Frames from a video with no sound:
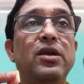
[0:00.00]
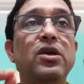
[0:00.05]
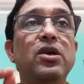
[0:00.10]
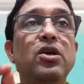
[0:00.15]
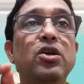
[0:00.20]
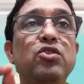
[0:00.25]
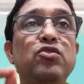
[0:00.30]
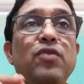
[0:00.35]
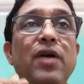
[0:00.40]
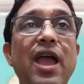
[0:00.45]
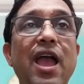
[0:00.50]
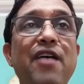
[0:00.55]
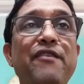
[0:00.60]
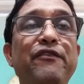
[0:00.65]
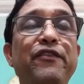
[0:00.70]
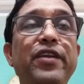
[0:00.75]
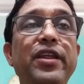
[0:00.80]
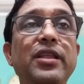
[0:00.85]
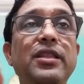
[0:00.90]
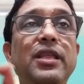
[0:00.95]
So
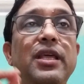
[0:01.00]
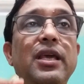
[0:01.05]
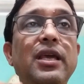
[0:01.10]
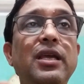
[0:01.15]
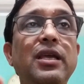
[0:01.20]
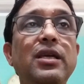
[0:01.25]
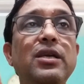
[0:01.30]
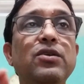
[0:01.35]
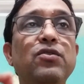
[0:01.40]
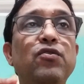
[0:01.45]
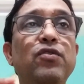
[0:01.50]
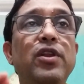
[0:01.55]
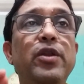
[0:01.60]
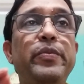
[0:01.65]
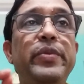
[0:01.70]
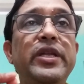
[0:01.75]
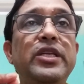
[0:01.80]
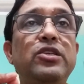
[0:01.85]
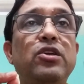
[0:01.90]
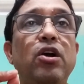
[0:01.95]
everything will
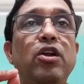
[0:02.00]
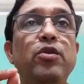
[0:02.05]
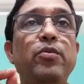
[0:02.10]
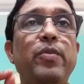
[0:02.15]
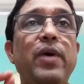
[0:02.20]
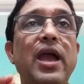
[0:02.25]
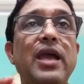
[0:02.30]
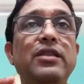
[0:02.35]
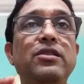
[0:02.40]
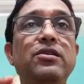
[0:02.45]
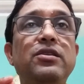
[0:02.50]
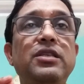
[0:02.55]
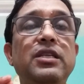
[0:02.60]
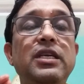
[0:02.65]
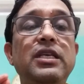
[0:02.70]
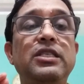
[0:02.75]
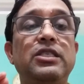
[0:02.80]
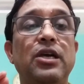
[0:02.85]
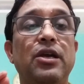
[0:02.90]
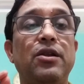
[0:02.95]
be done by the
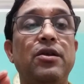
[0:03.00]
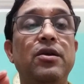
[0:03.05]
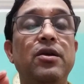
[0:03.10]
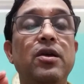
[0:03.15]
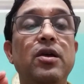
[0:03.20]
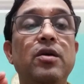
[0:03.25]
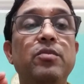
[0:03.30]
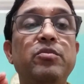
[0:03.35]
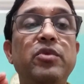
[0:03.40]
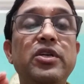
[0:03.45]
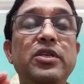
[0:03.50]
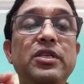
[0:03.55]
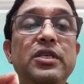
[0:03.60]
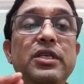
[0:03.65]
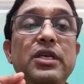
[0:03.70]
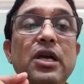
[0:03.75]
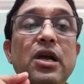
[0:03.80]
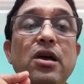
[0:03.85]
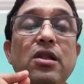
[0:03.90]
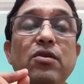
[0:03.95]
teacher. But
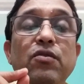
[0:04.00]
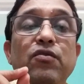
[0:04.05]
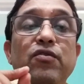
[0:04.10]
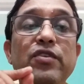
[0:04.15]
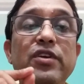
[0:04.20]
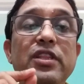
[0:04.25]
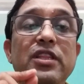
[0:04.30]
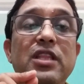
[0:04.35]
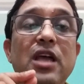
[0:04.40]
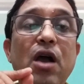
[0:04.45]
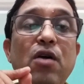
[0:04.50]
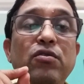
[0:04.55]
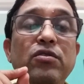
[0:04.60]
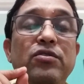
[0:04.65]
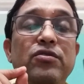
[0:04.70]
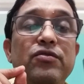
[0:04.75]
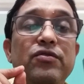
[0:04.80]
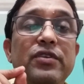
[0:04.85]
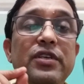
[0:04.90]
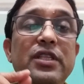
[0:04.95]
here
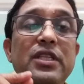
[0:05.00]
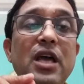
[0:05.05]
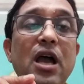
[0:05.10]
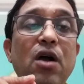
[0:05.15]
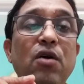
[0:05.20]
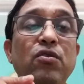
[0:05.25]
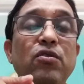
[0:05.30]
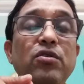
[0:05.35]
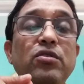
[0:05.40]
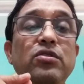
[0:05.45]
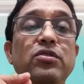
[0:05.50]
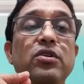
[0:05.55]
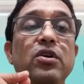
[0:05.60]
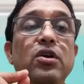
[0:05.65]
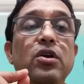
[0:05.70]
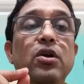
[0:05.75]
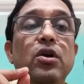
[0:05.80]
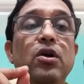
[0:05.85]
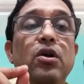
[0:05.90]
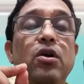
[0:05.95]
without
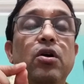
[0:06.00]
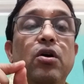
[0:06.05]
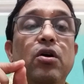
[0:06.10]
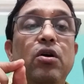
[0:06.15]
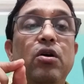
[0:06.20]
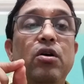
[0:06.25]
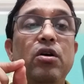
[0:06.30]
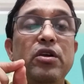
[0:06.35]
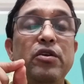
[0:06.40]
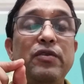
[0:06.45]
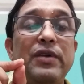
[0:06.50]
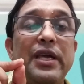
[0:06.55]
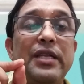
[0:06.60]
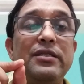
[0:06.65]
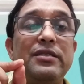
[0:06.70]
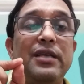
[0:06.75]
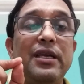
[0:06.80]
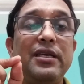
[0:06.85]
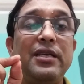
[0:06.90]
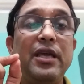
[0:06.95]
you can
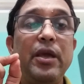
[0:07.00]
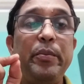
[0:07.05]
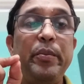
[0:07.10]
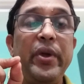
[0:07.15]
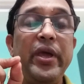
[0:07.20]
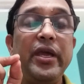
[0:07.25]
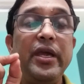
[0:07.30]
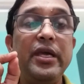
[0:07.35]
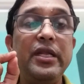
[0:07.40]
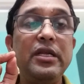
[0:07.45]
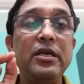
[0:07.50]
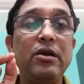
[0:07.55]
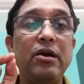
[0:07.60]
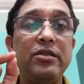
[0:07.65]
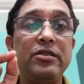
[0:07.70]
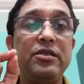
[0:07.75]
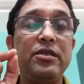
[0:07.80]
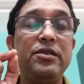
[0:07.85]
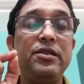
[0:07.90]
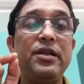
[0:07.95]
say keeping in
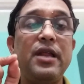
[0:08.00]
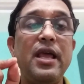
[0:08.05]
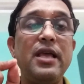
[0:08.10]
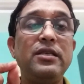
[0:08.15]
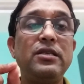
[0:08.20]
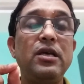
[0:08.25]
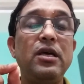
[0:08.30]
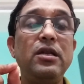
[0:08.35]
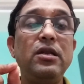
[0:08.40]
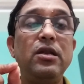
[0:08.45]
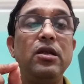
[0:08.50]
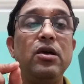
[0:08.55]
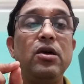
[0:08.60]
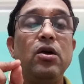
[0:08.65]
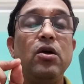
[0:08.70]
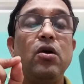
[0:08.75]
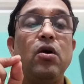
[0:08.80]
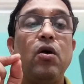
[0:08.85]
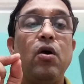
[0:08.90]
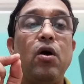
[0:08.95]
consideration
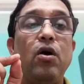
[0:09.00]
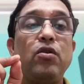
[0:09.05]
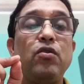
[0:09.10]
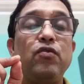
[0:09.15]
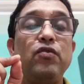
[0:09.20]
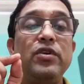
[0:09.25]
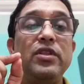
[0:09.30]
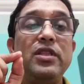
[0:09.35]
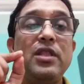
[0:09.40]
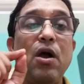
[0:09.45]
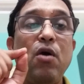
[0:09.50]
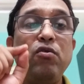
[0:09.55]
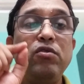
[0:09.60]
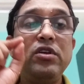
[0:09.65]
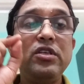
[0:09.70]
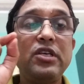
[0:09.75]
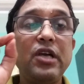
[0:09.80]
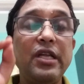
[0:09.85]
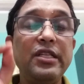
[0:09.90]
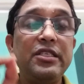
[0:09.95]
or
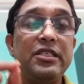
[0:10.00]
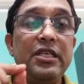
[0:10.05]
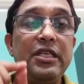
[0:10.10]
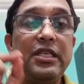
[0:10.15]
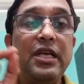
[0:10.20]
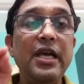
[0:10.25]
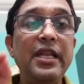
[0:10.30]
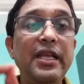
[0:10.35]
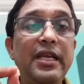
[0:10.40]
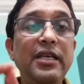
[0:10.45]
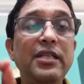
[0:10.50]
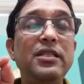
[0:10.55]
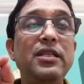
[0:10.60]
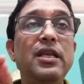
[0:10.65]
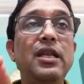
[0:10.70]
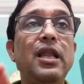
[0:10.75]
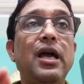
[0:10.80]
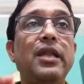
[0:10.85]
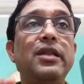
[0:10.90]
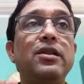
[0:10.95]
without considering the
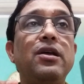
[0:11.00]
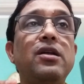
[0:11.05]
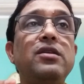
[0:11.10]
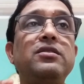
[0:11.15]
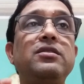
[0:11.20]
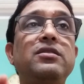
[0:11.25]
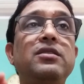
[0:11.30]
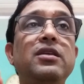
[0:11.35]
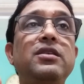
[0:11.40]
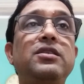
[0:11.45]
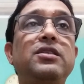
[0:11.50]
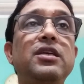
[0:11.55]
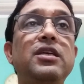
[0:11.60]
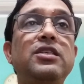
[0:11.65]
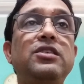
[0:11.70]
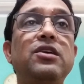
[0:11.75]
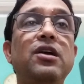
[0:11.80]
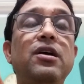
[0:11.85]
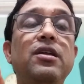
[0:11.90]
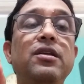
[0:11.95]
learners, the
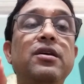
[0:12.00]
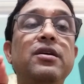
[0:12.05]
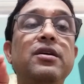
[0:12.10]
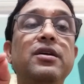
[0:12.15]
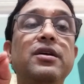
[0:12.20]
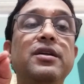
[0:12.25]
teacher